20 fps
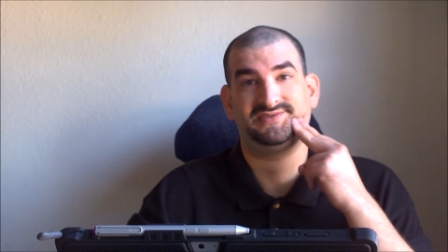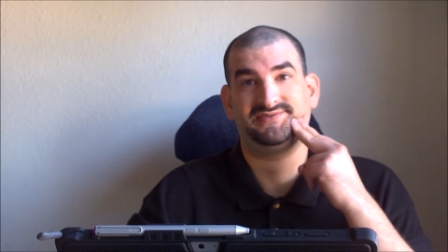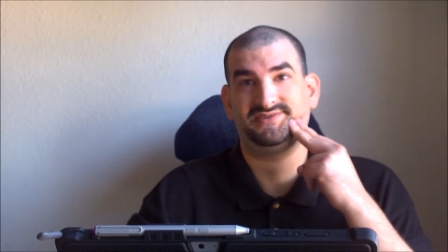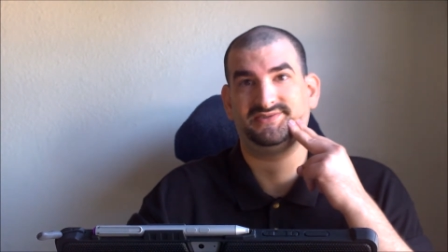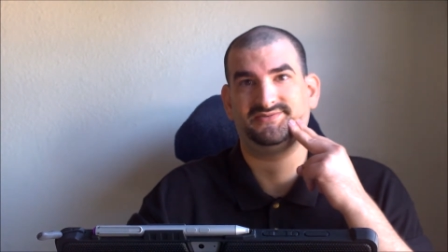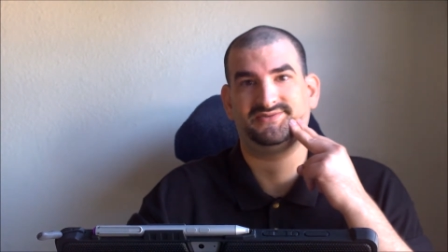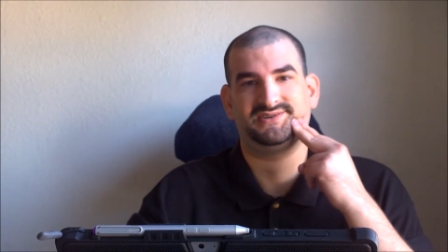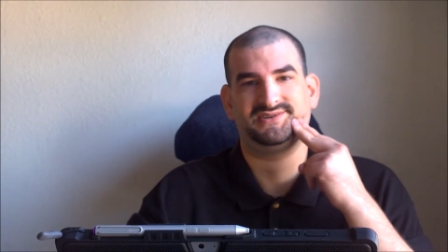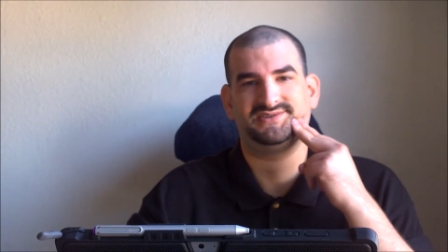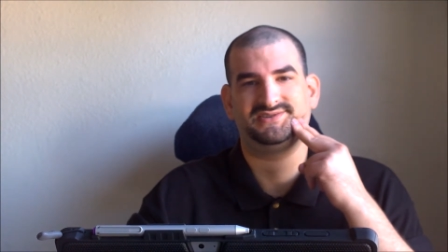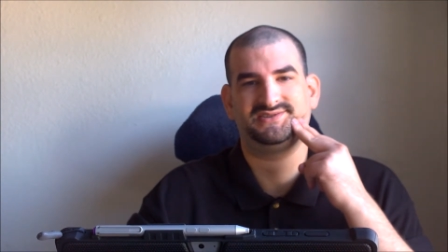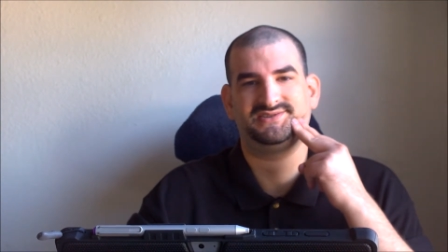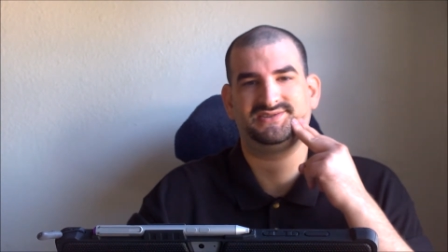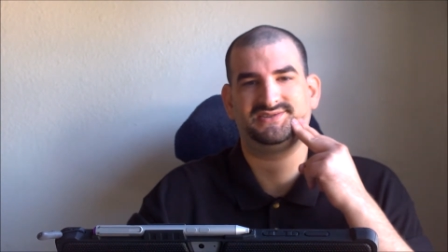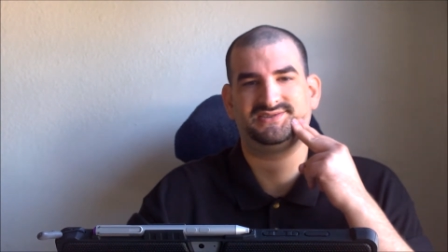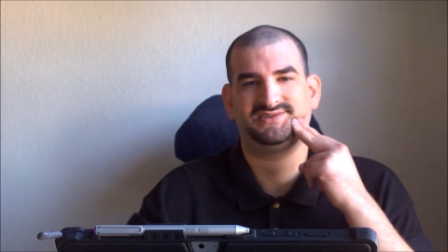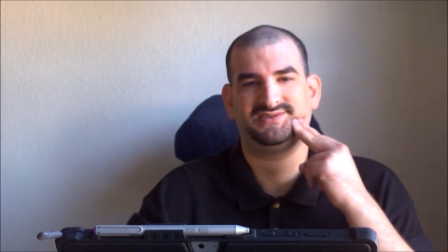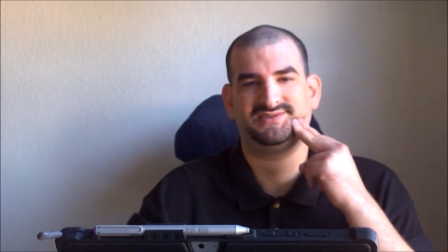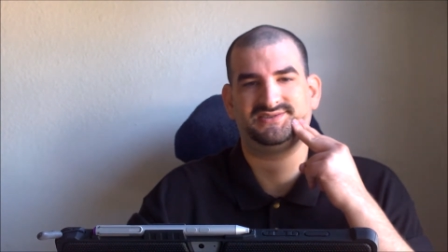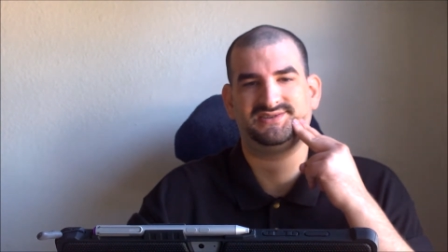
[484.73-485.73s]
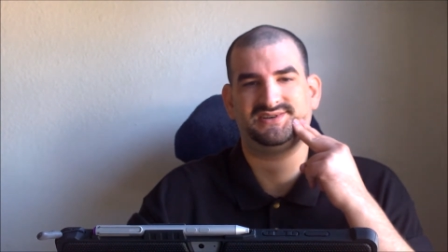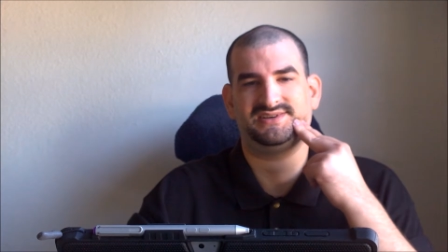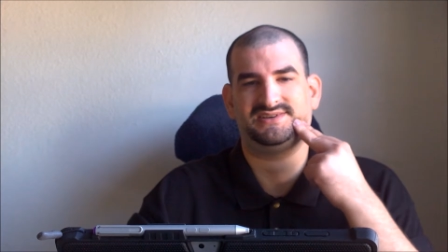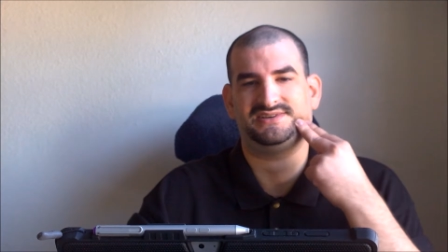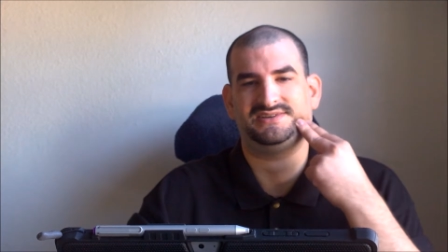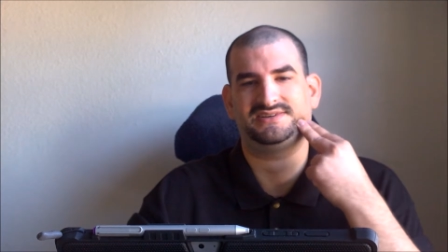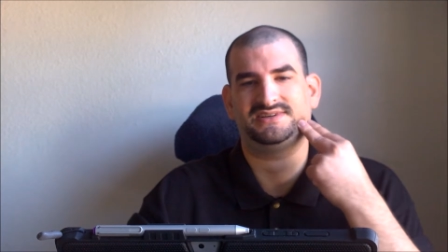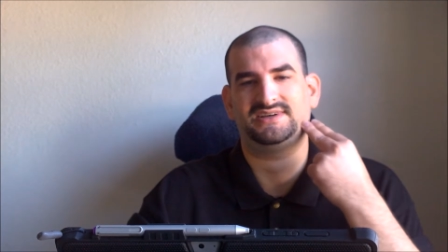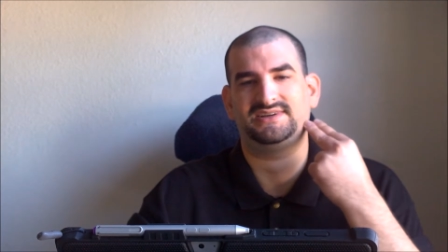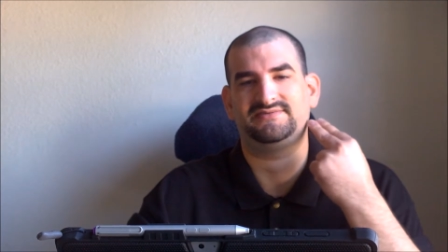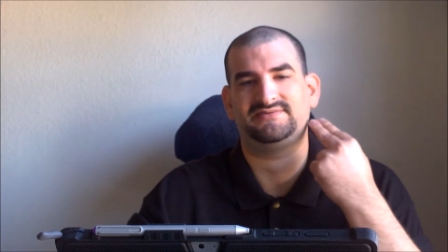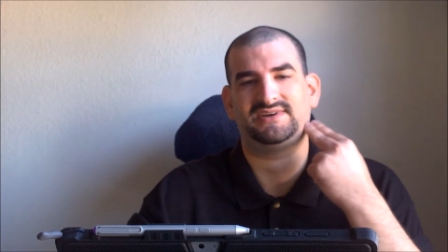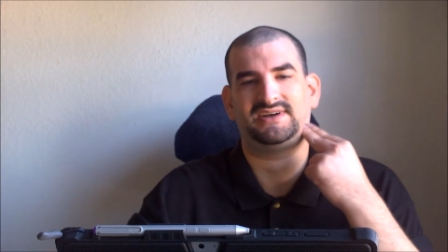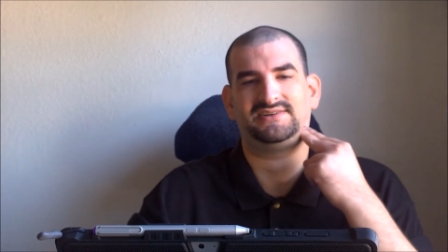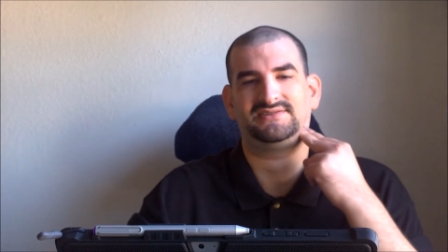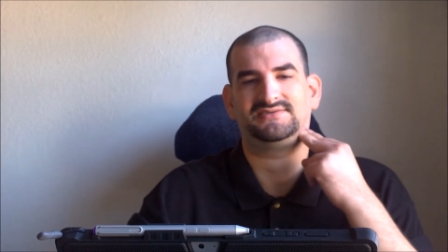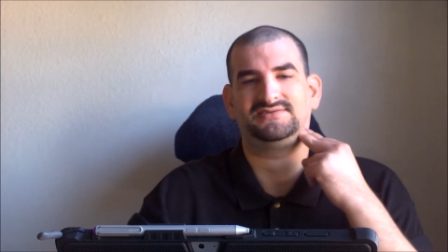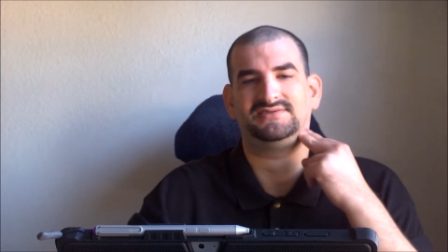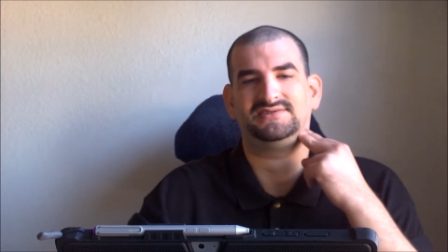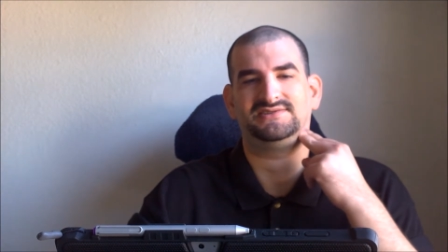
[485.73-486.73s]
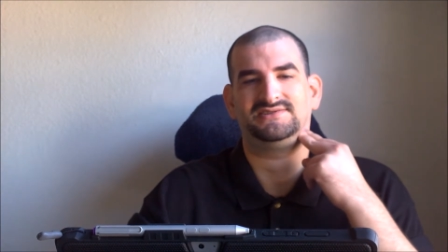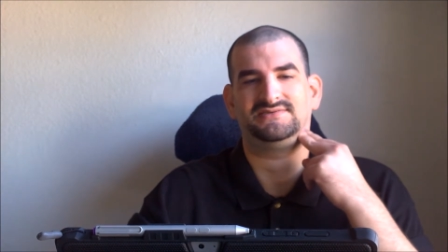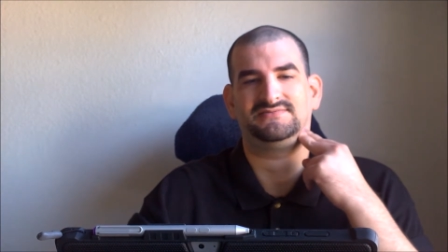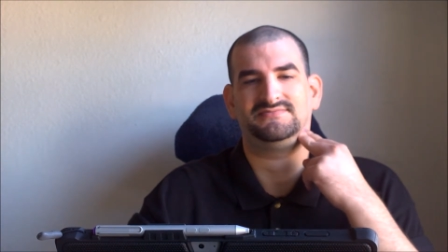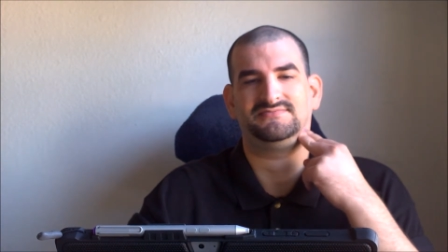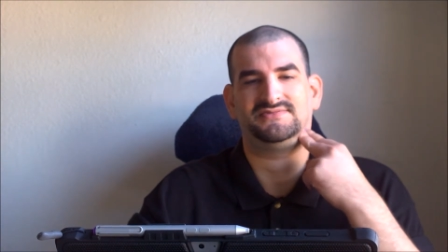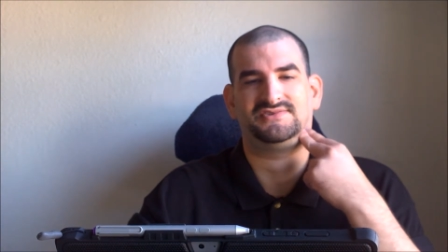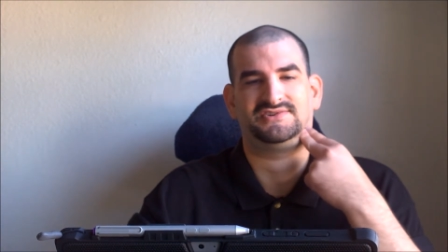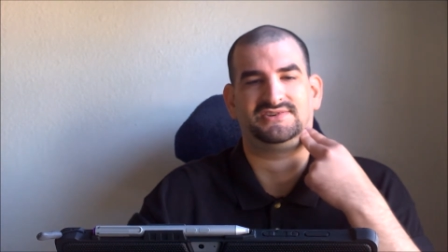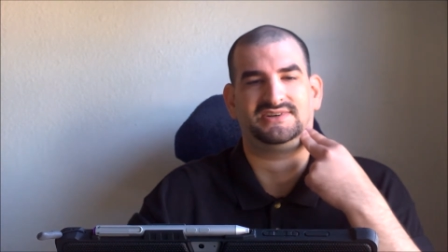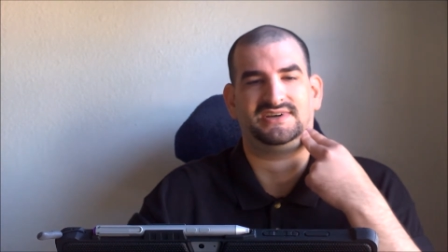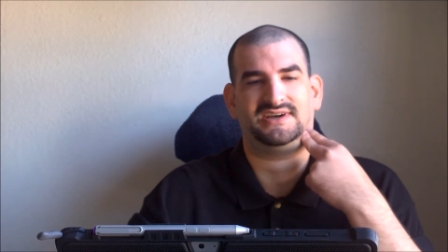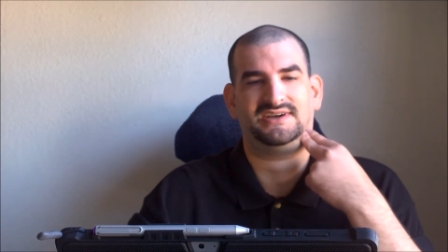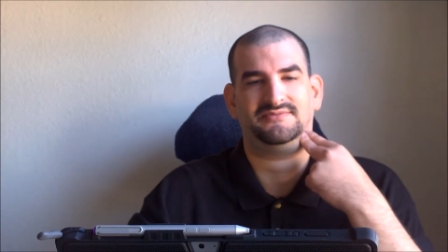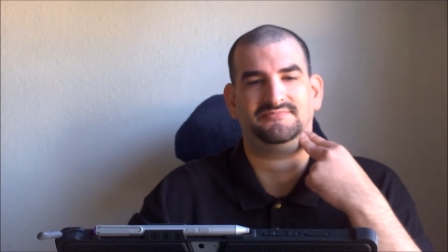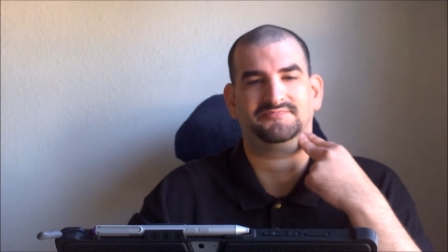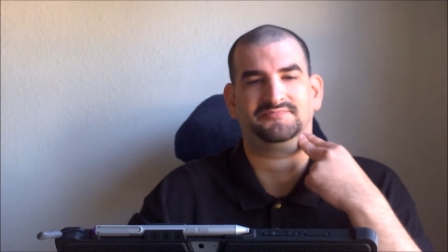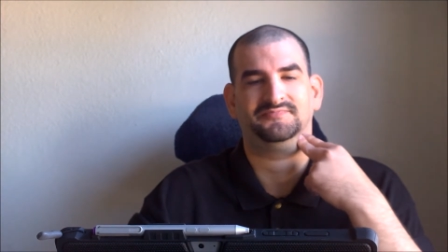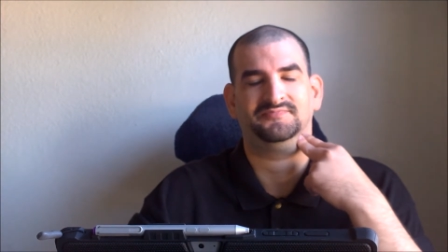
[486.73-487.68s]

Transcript: if it was any kind of radicalism or not.